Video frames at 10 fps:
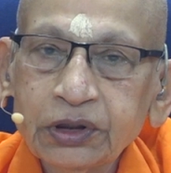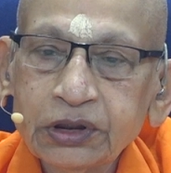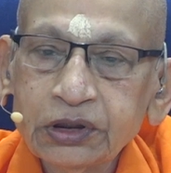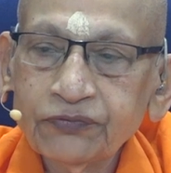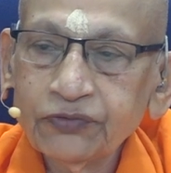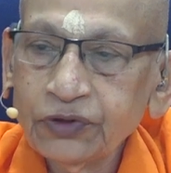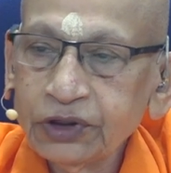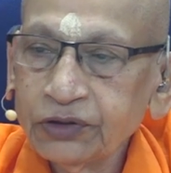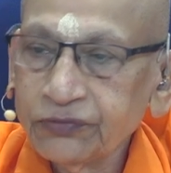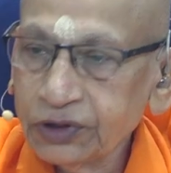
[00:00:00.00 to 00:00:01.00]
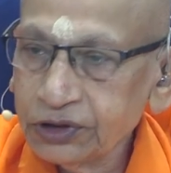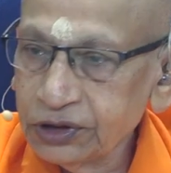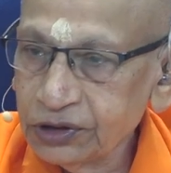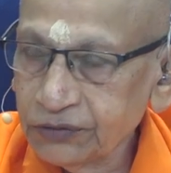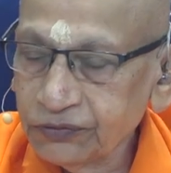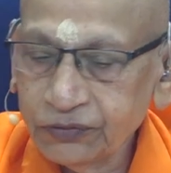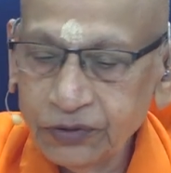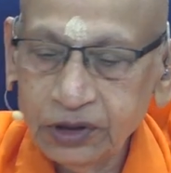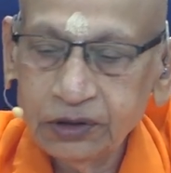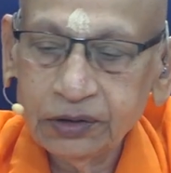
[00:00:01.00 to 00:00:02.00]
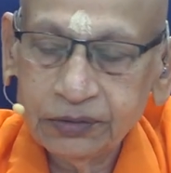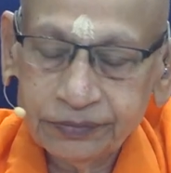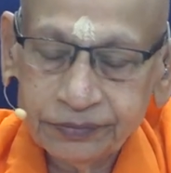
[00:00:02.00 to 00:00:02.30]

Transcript: Just reviewing the verses that we have done,